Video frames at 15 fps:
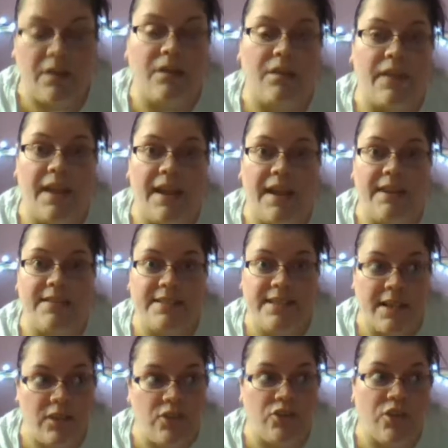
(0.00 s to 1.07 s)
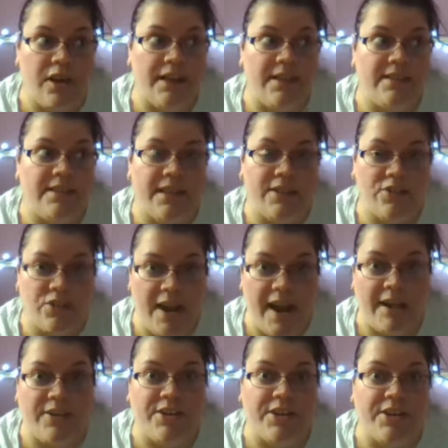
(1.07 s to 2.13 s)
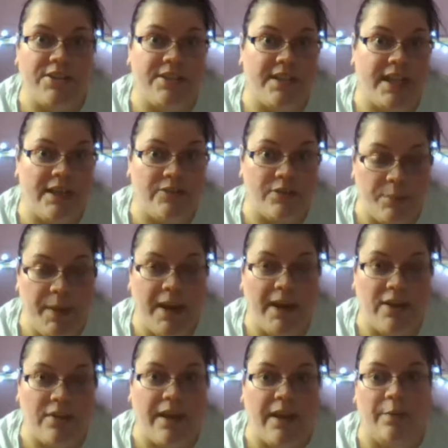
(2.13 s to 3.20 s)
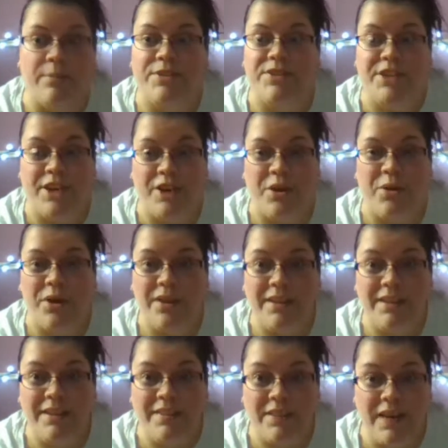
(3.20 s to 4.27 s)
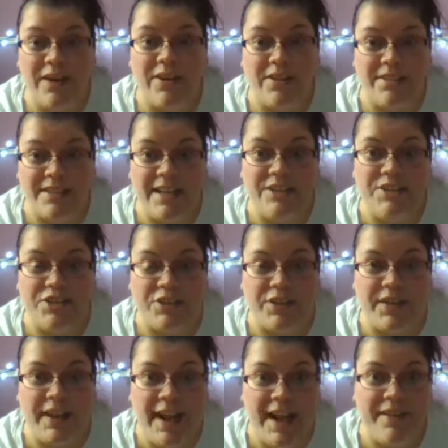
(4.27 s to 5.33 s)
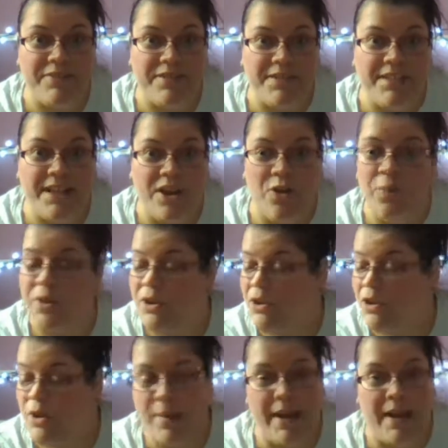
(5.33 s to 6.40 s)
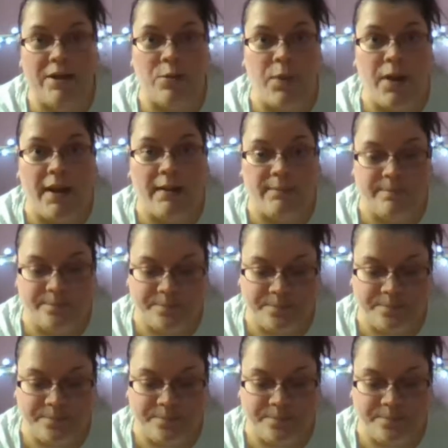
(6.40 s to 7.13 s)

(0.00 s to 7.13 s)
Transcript: They sell trucks and tractors and repair them. So they're essential. They have to stay open no matter what.